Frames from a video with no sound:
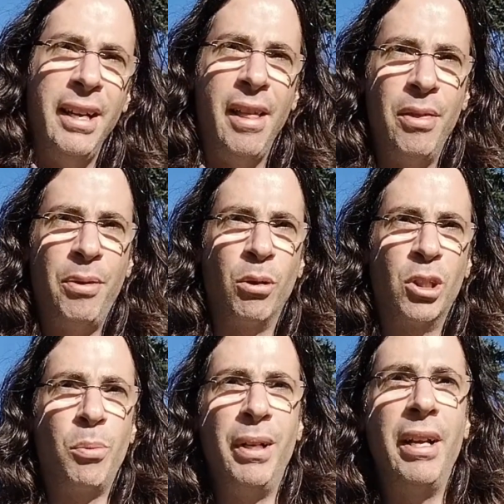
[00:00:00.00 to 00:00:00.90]
and to
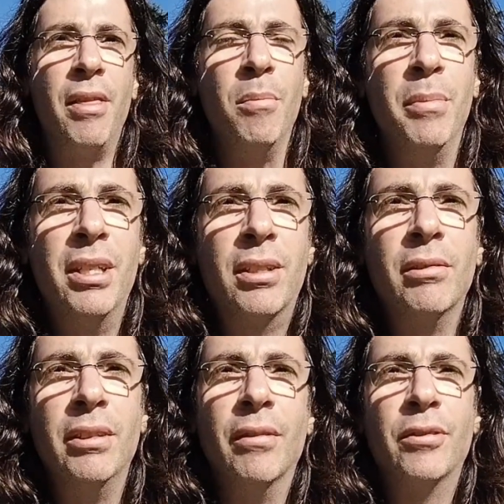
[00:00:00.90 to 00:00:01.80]
explain the
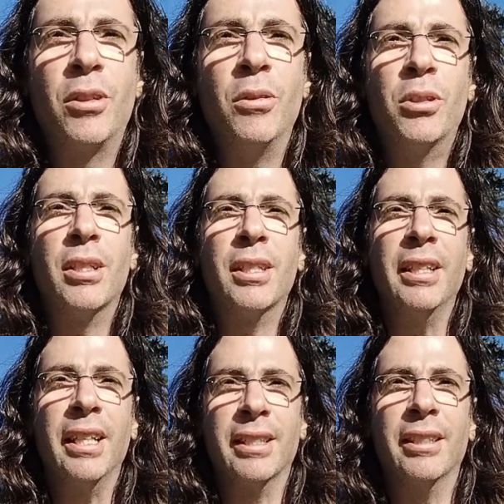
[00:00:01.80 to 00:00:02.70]
mystery of
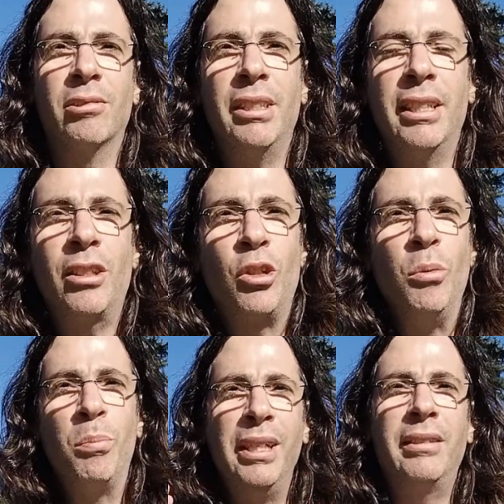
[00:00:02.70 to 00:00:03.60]
consciousness and create a
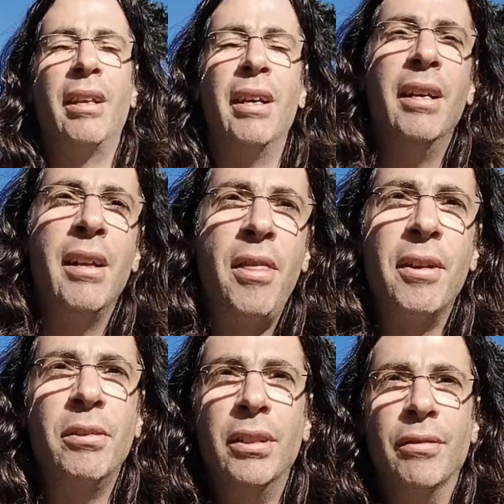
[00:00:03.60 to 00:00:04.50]
complete
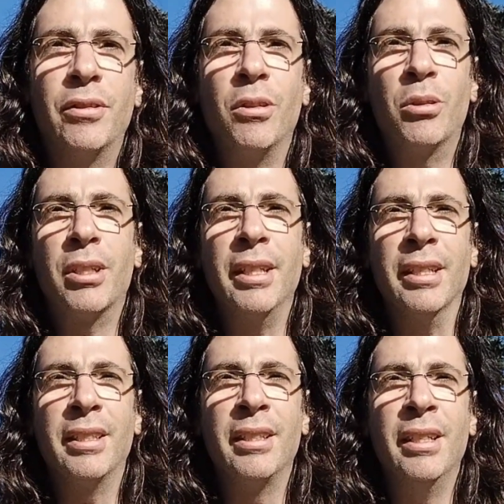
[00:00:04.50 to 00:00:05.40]
theory of
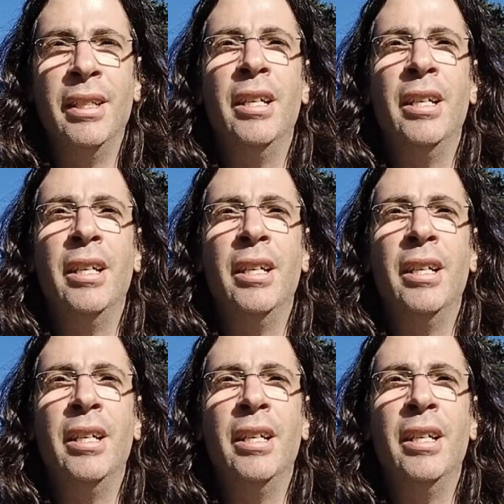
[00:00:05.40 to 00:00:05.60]
consciousness.